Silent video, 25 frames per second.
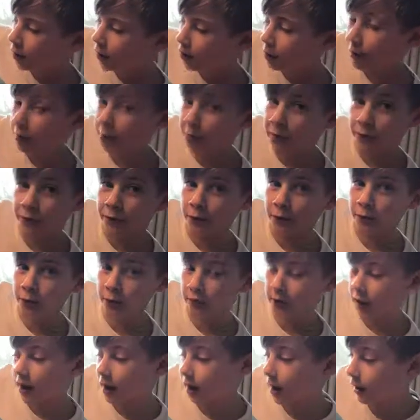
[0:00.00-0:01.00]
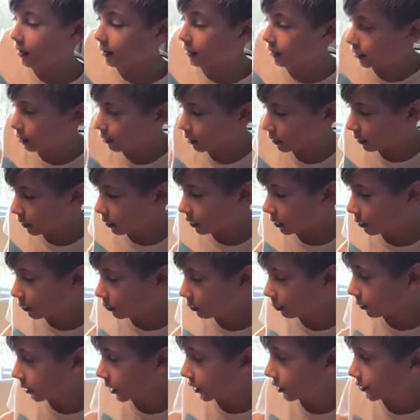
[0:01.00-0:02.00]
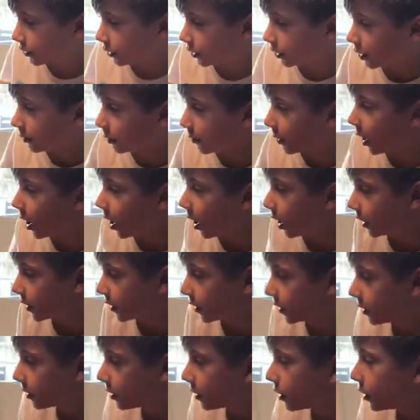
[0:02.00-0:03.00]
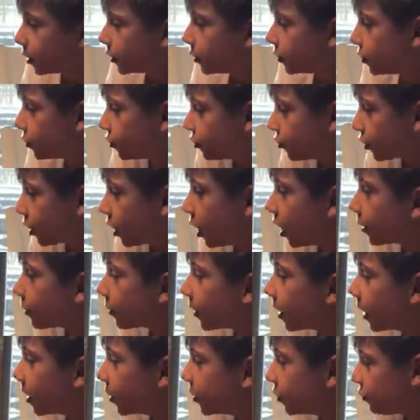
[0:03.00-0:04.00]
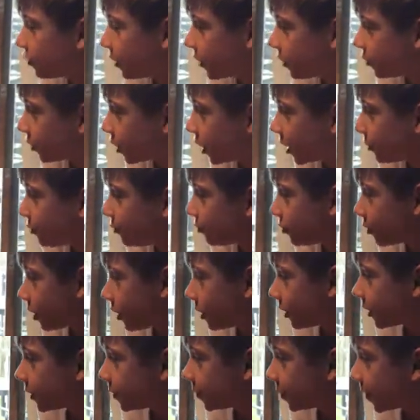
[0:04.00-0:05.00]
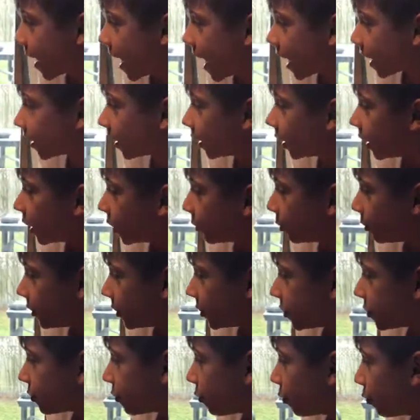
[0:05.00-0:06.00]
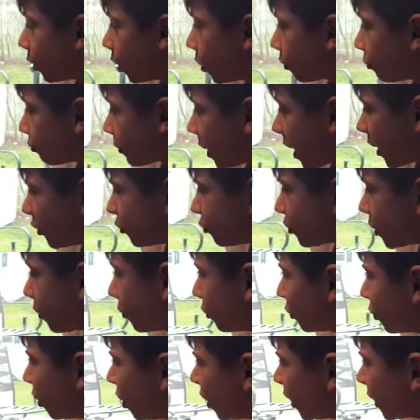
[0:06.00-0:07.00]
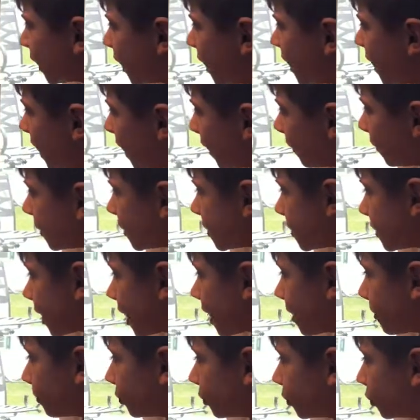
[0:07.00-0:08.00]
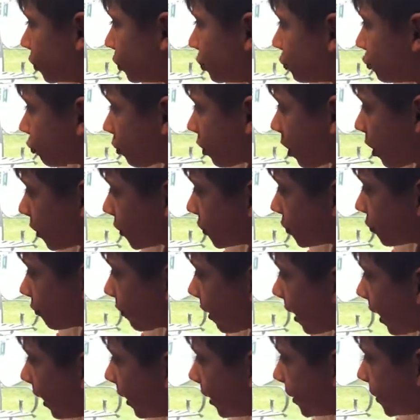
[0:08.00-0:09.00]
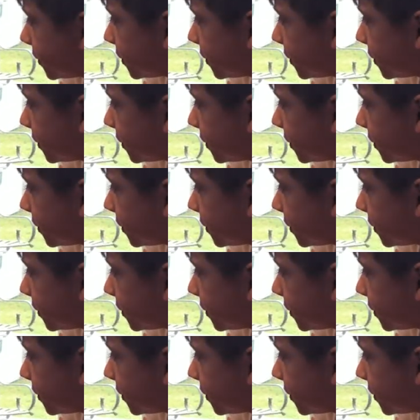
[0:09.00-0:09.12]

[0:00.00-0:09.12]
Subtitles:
But before that, let's read the box. Strongman Stretch Armstrong is back with his cool retro look and the same blue trunks, ready to